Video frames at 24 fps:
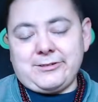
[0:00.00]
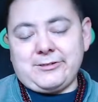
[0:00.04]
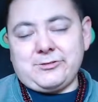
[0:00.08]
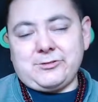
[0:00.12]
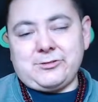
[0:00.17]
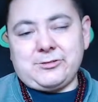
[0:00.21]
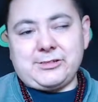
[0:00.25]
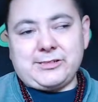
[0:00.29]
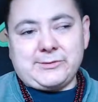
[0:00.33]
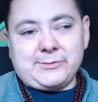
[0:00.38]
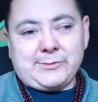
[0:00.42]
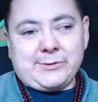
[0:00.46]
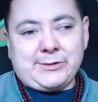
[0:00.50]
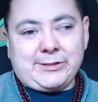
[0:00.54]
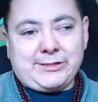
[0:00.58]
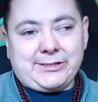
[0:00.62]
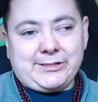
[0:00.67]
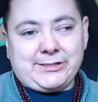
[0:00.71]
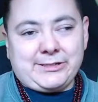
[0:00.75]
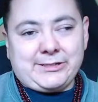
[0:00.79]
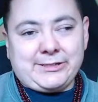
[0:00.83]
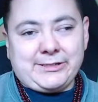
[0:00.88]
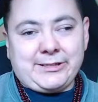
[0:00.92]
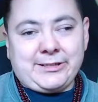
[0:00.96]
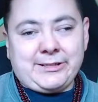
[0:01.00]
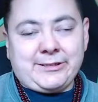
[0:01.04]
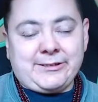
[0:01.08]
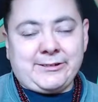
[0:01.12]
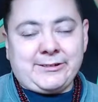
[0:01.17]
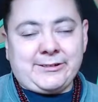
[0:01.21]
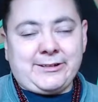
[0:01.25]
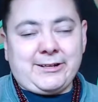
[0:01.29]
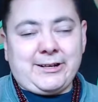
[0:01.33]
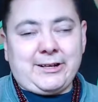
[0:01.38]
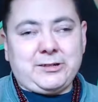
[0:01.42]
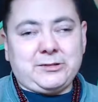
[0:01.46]
corresponding to the
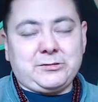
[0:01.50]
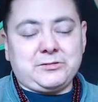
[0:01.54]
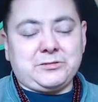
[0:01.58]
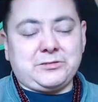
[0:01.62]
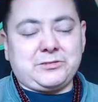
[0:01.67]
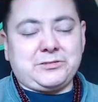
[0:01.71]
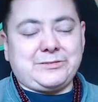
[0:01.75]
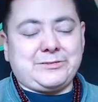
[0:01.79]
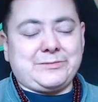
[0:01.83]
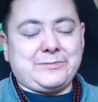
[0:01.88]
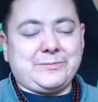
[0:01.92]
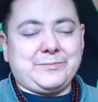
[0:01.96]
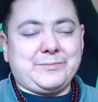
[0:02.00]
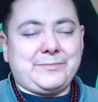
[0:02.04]
third house